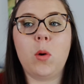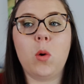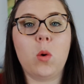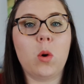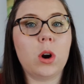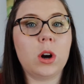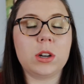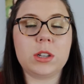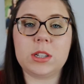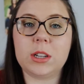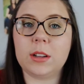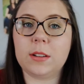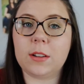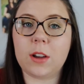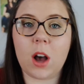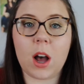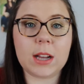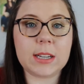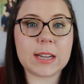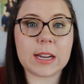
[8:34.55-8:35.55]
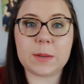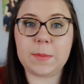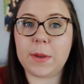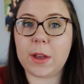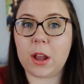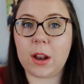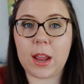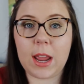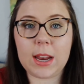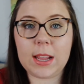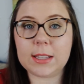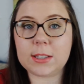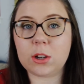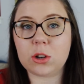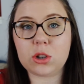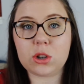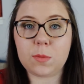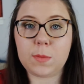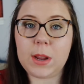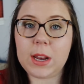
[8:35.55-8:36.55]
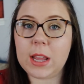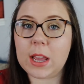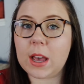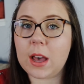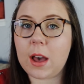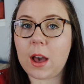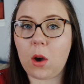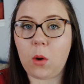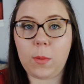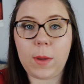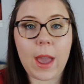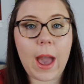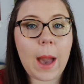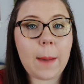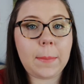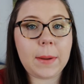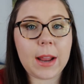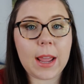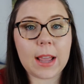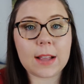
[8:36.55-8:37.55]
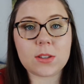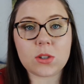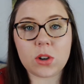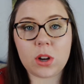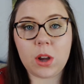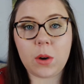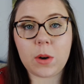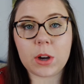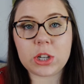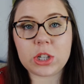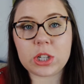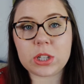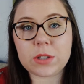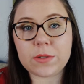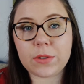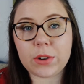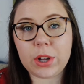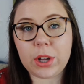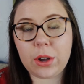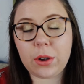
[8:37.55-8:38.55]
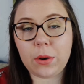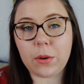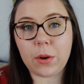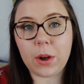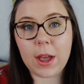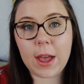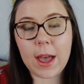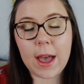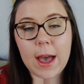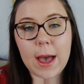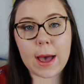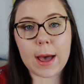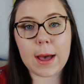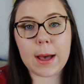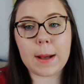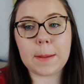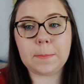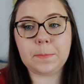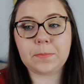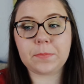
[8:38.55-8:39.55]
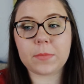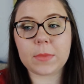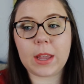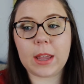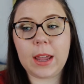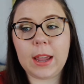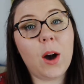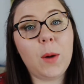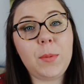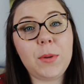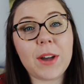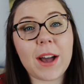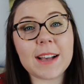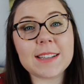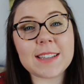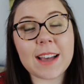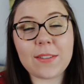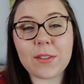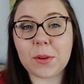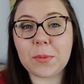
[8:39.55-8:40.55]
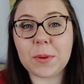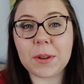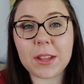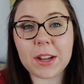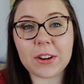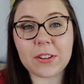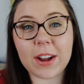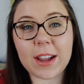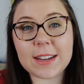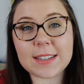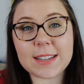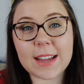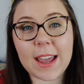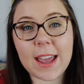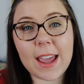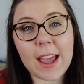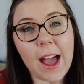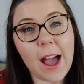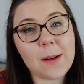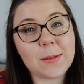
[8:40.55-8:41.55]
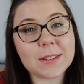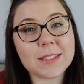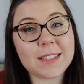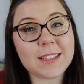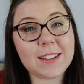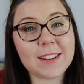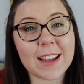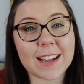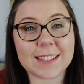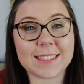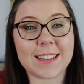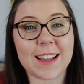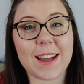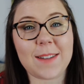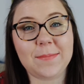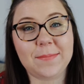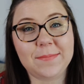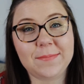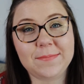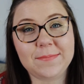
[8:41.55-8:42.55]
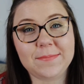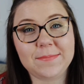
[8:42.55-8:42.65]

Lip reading: Or to contact me on any social media. I will be happy to answer any questions for you. I hope you guys have a really great day. I will see you next time.